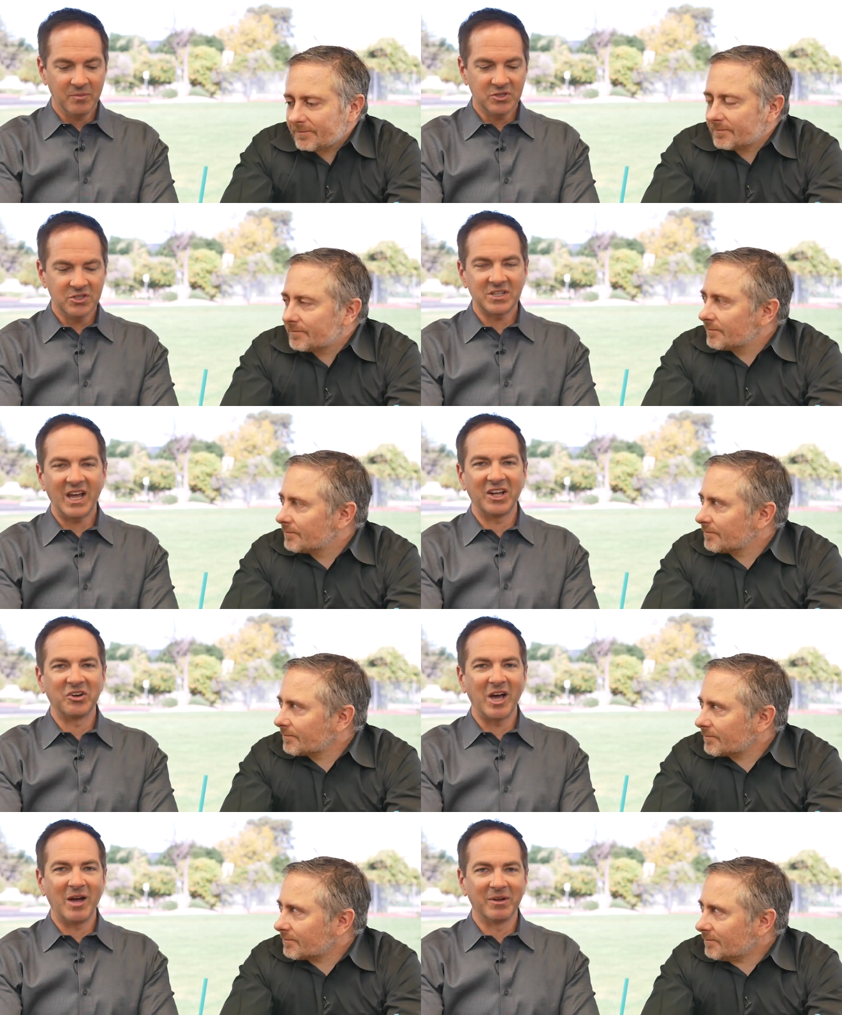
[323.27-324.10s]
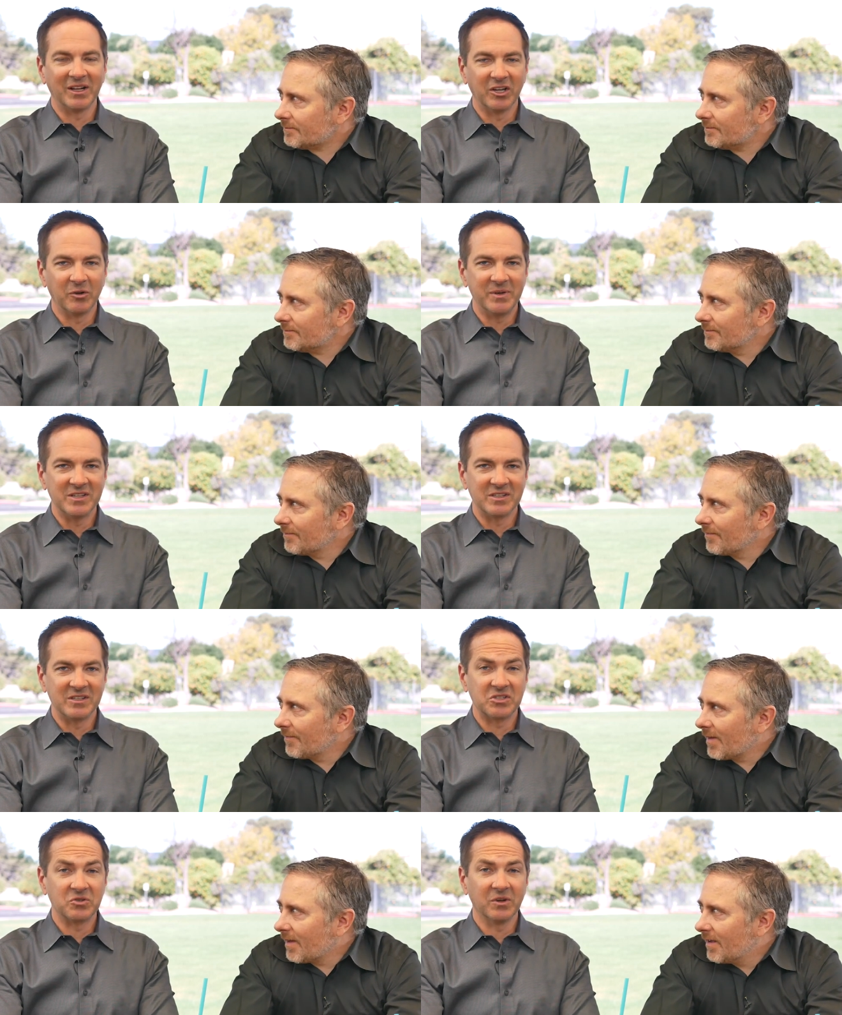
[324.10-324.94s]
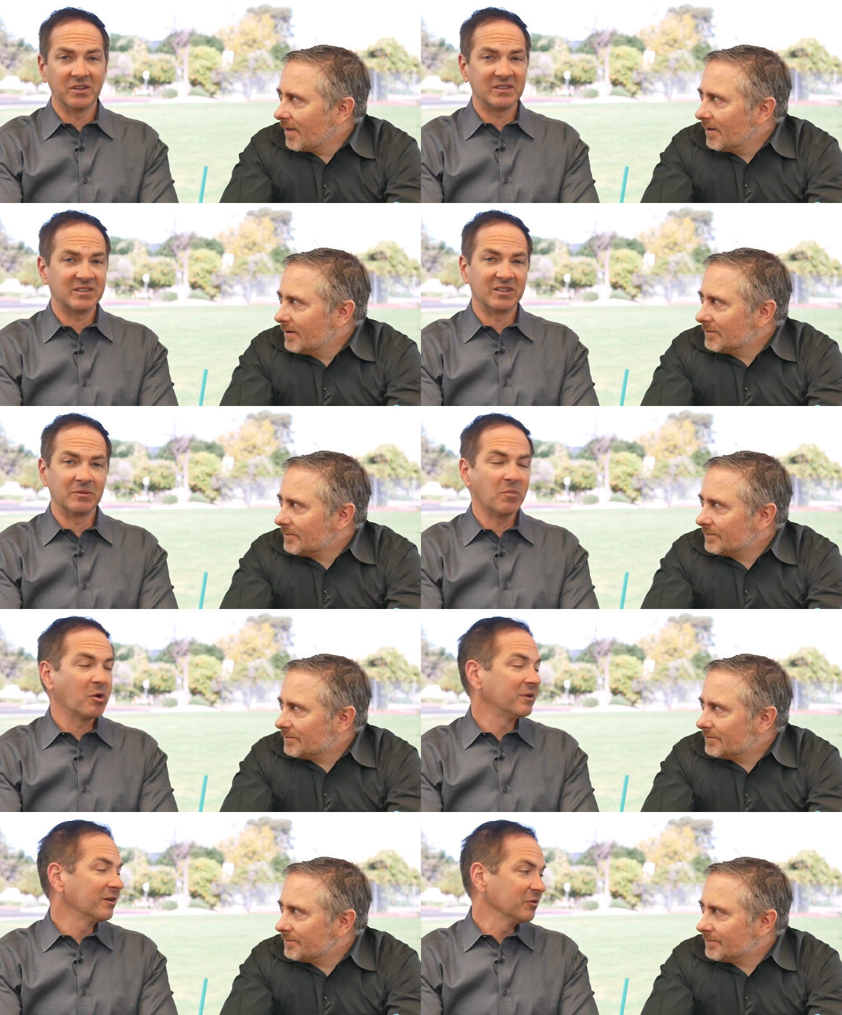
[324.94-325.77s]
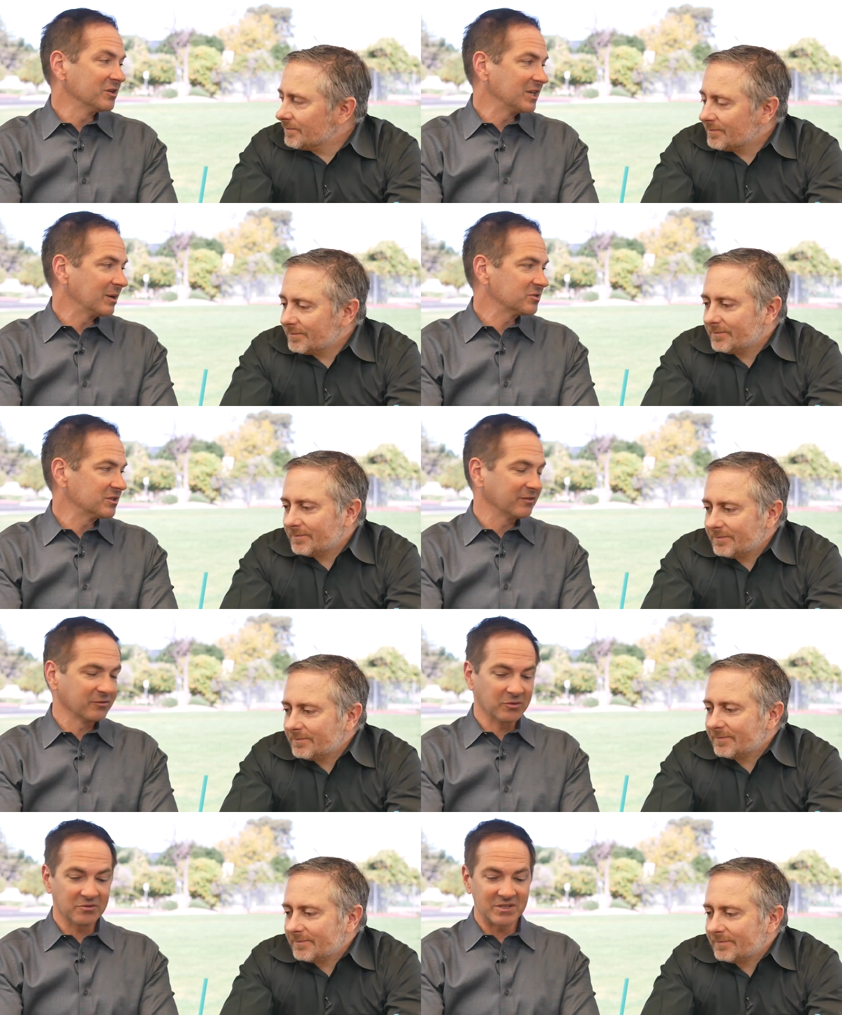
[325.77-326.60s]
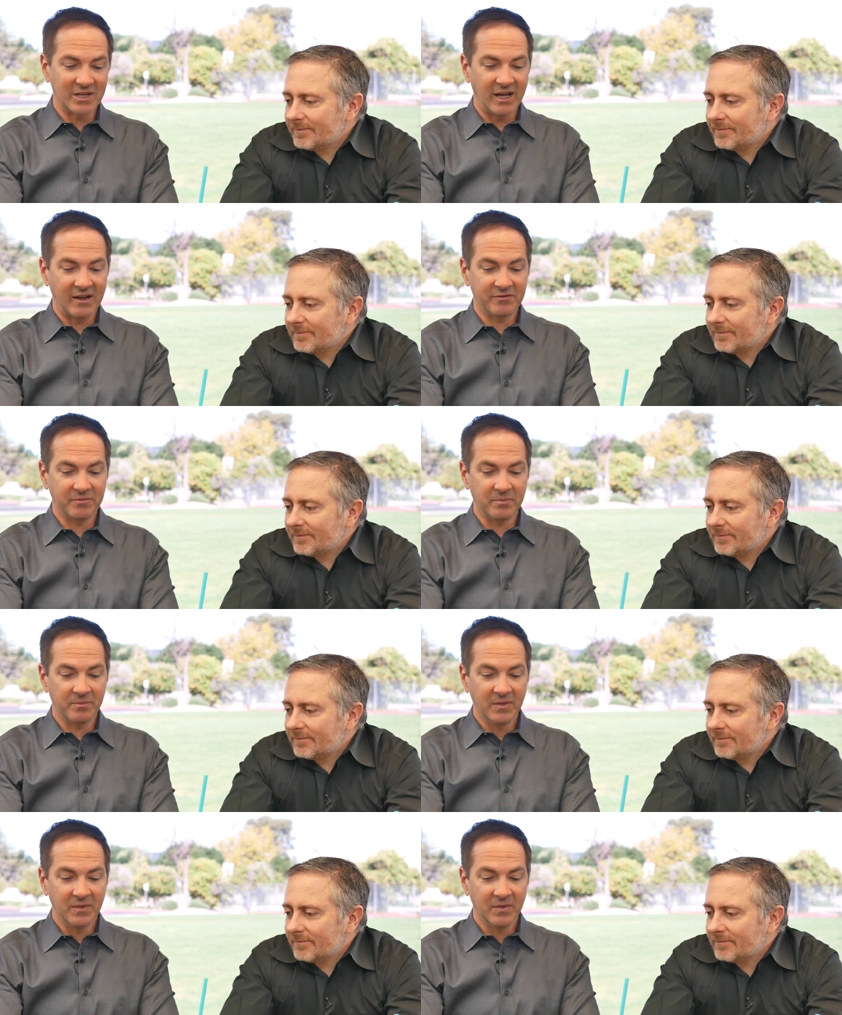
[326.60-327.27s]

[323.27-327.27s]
Speaker 1: But just kind of grabbing a little piece of this story, this is the moment of redemption of Ruth's life.